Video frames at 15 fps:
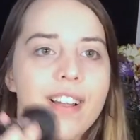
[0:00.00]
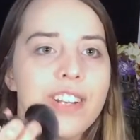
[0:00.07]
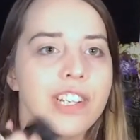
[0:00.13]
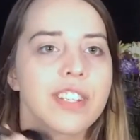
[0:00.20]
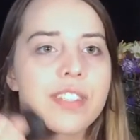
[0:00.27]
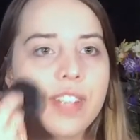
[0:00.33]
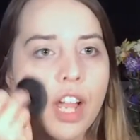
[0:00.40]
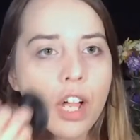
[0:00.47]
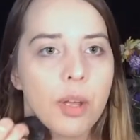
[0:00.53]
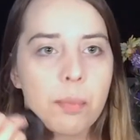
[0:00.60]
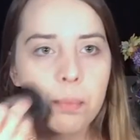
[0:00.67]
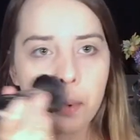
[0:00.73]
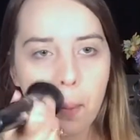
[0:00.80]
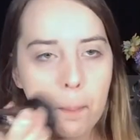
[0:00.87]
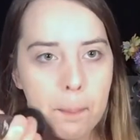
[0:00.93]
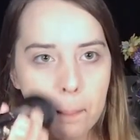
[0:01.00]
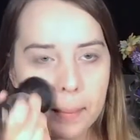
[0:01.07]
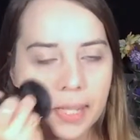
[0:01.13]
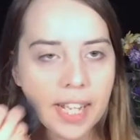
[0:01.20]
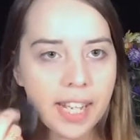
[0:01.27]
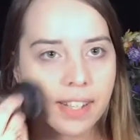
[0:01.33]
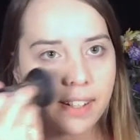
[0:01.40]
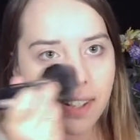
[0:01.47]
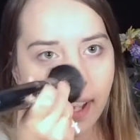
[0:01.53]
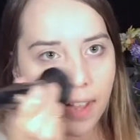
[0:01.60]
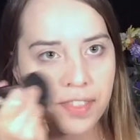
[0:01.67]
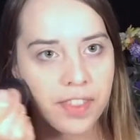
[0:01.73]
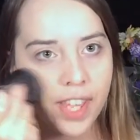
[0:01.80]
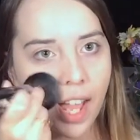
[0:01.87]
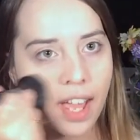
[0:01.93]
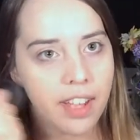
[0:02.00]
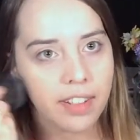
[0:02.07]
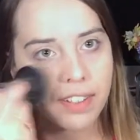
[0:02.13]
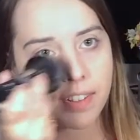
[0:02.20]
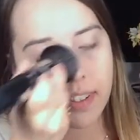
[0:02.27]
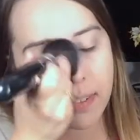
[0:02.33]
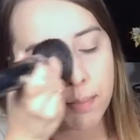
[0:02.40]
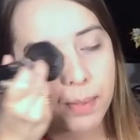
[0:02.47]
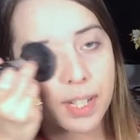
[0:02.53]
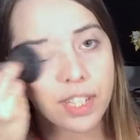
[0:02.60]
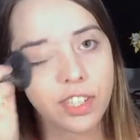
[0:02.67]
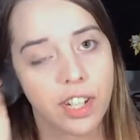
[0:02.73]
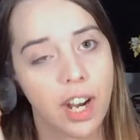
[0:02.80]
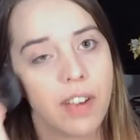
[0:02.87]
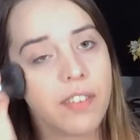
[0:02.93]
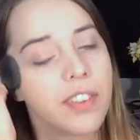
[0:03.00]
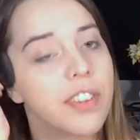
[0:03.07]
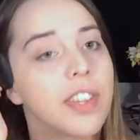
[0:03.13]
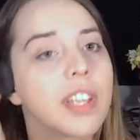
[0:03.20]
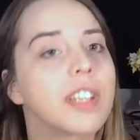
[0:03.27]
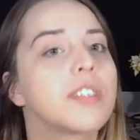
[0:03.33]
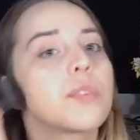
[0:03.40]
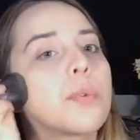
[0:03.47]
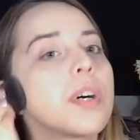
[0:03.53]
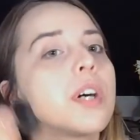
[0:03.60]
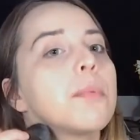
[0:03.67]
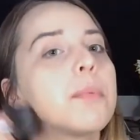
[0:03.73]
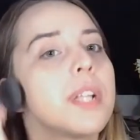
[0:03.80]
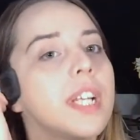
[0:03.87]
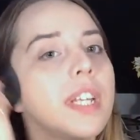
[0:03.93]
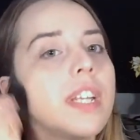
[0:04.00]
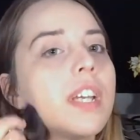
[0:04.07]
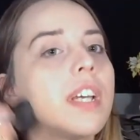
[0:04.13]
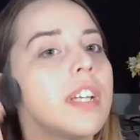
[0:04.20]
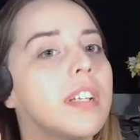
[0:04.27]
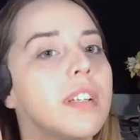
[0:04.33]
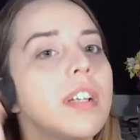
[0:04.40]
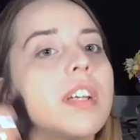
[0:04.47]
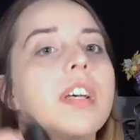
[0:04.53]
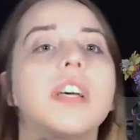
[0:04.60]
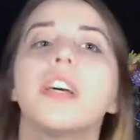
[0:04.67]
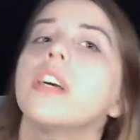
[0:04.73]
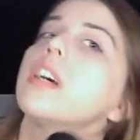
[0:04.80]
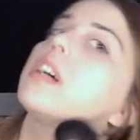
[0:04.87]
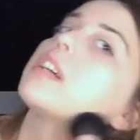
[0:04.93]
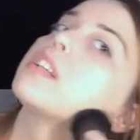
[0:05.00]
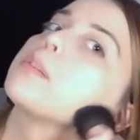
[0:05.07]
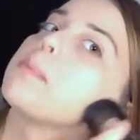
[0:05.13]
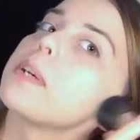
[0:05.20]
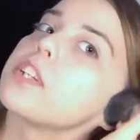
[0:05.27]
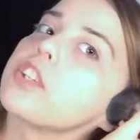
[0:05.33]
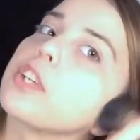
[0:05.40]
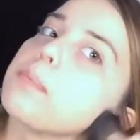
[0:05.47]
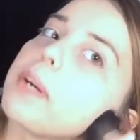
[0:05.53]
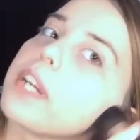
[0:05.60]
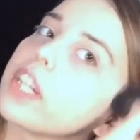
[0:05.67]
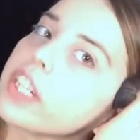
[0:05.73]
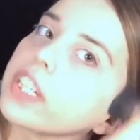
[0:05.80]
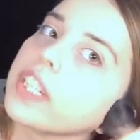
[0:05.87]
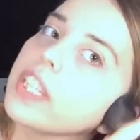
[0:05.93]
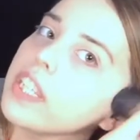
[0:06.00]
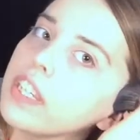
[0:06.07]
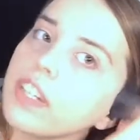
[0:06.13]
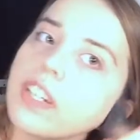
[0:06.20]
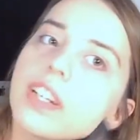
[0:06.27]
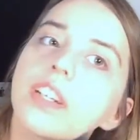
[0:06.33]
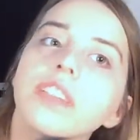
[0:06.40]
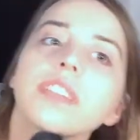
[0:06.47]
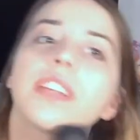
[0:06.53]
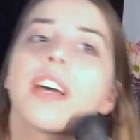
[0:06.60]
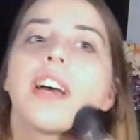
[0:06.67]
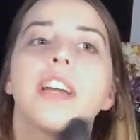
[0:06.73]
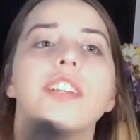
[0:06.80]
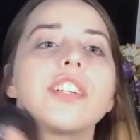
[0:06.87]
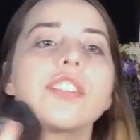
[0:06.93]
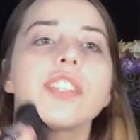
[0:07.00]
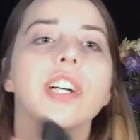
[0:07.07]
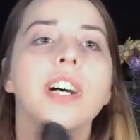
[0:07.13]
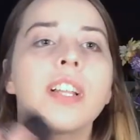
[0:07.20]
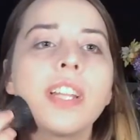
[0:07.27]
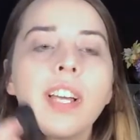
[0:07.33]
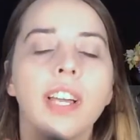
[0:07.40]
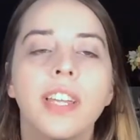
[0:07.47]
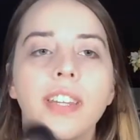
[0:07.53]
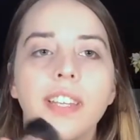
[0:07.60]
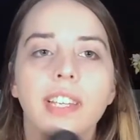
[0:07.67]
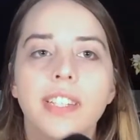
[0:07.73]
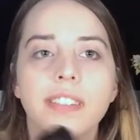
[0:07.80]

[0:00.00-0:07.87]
just help blend at the end, make sure everything is well blended, especially by your ears and your jawline, like I